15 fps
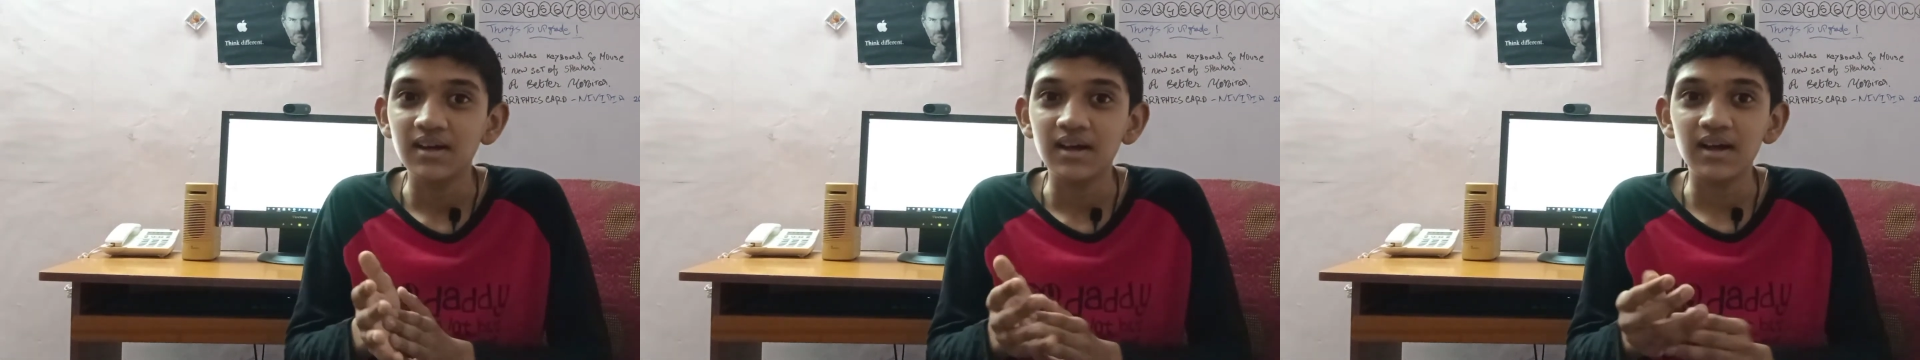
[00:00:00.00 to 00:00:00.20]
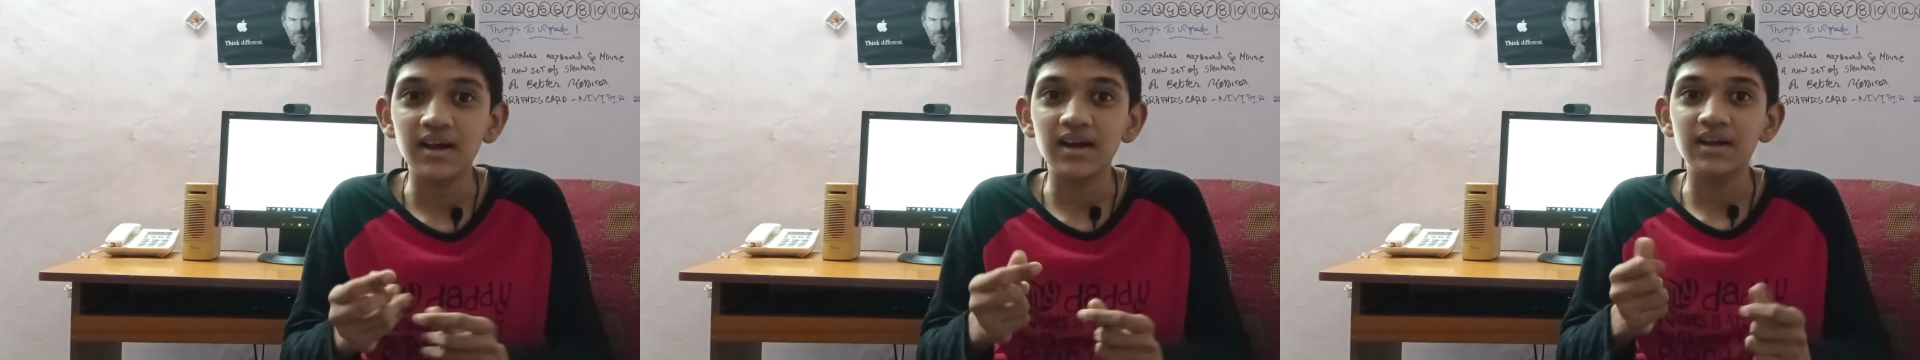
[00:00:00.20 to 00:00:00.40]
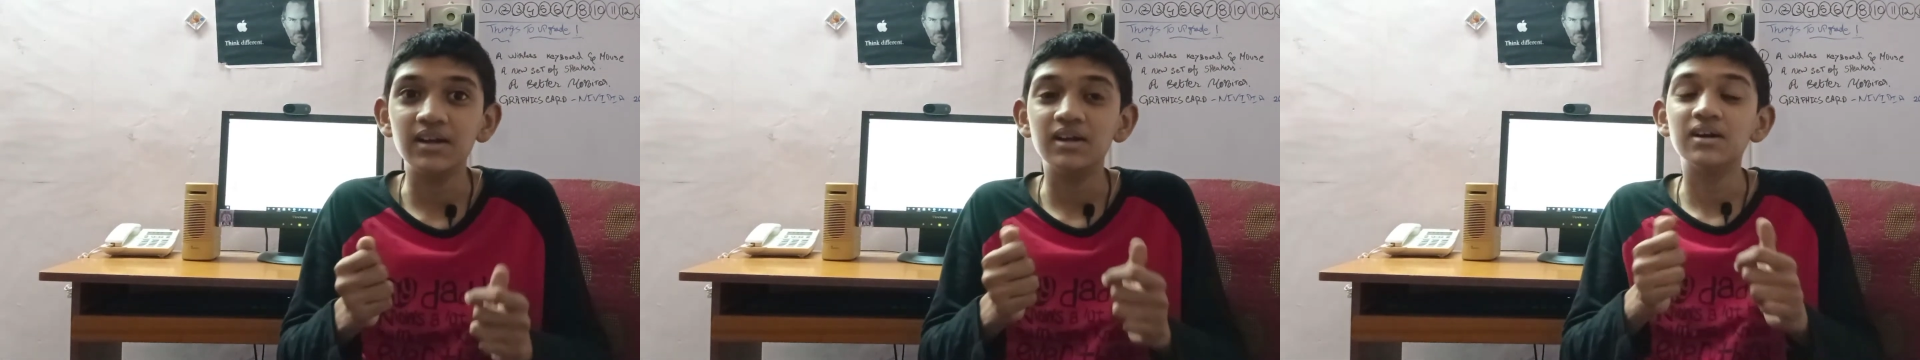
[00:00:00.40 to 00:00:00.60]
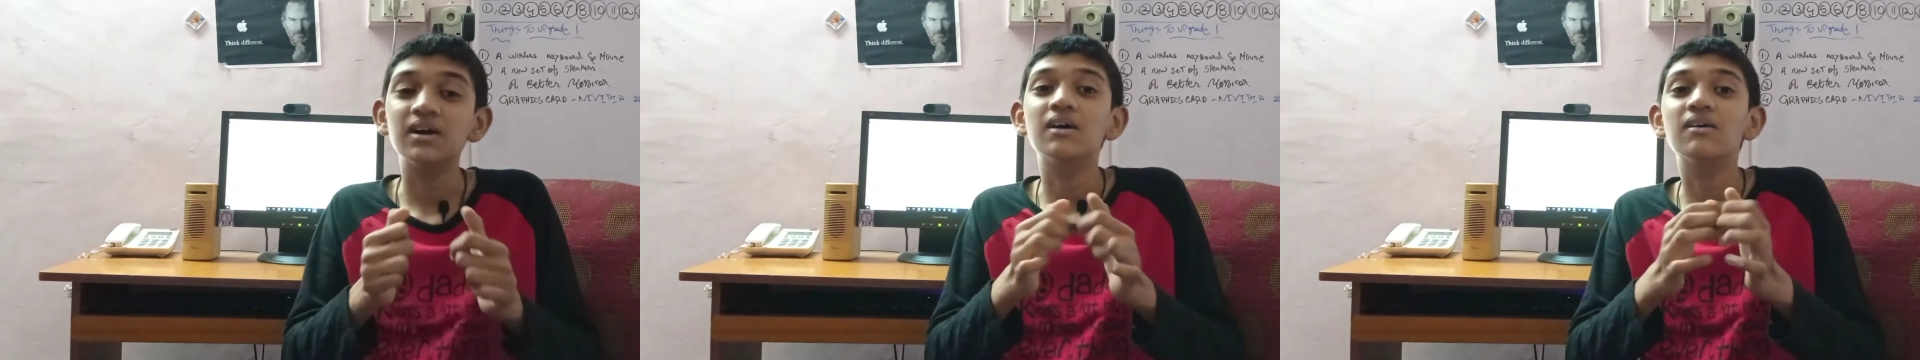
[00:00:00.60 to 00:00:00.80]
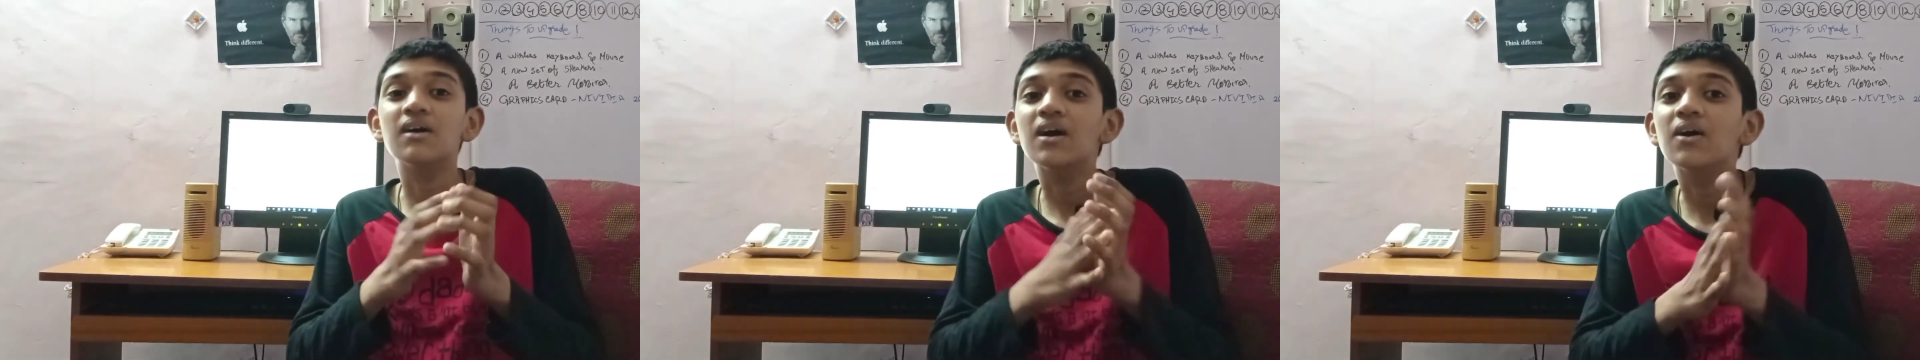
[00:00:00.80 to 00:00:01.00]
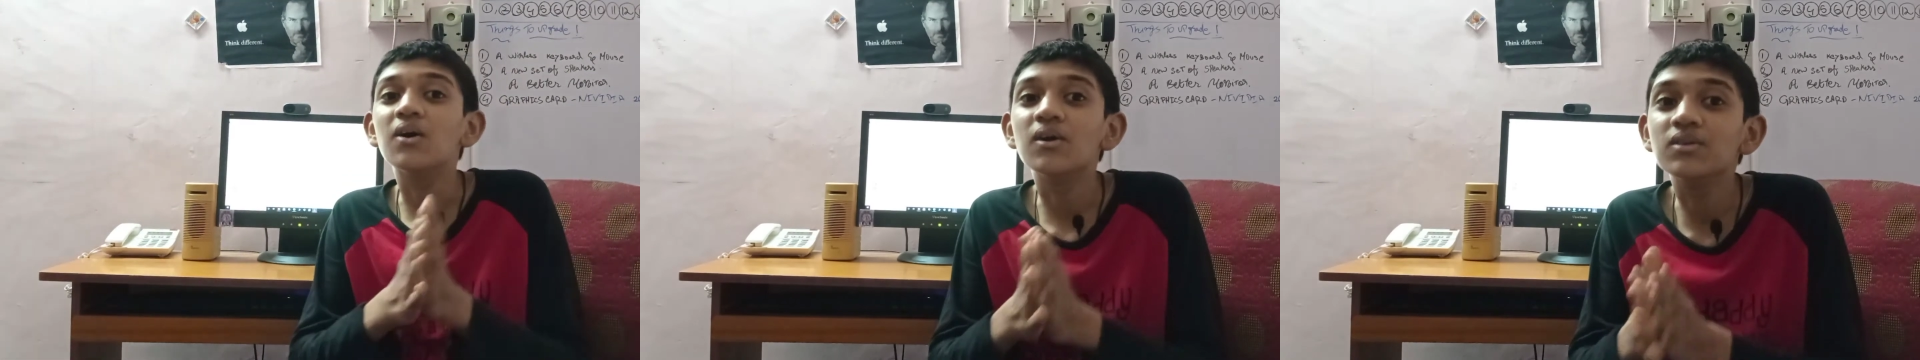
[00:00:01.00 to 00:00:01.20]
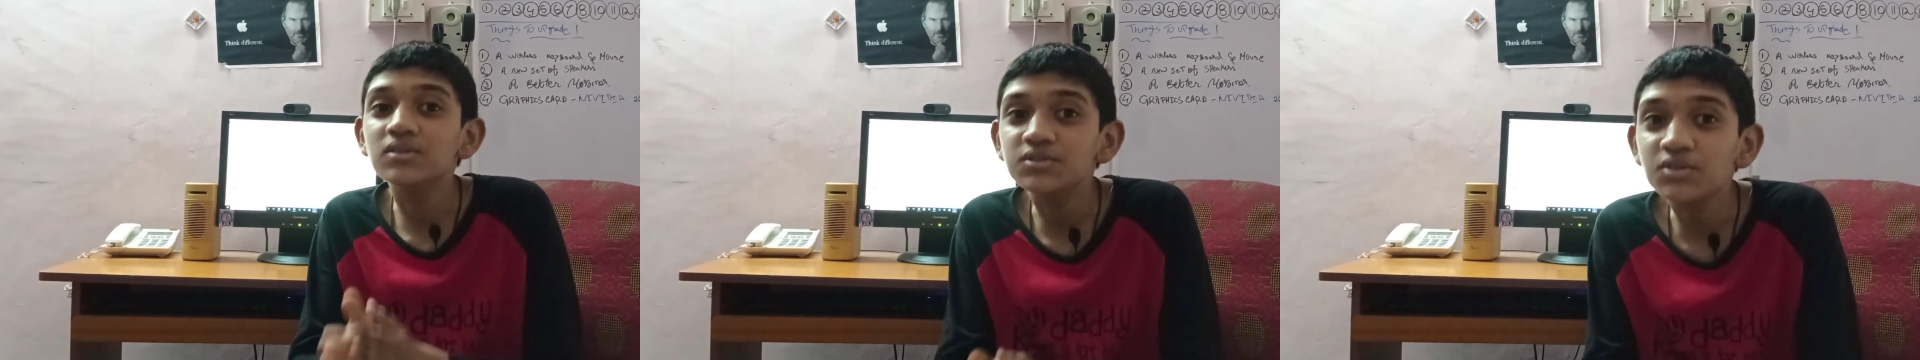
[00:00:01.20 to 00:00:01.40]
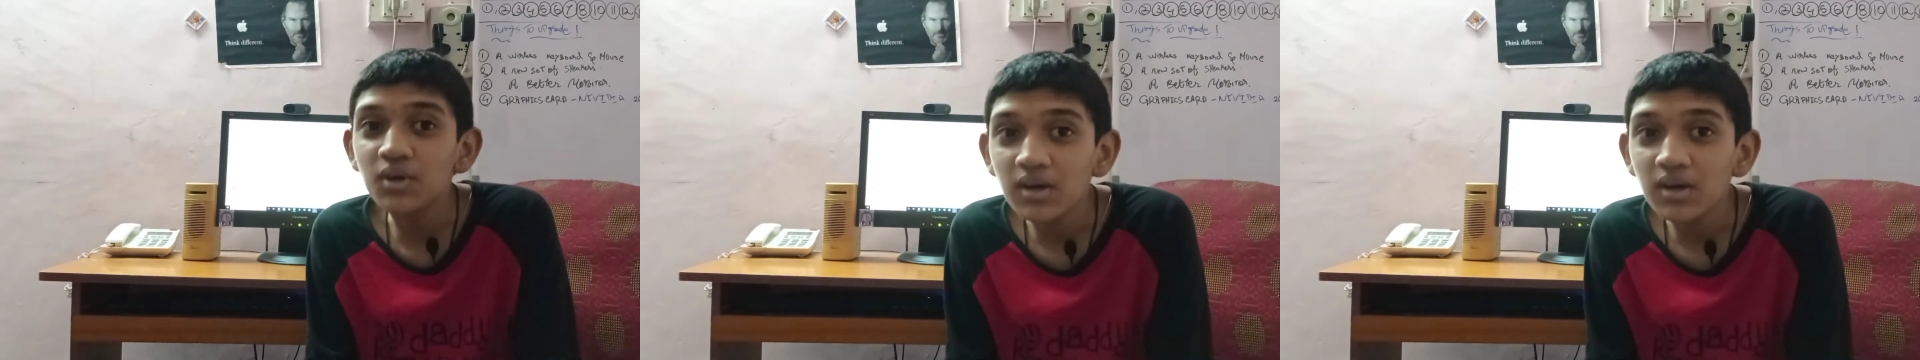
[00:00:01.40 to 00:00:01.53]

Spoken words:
And I also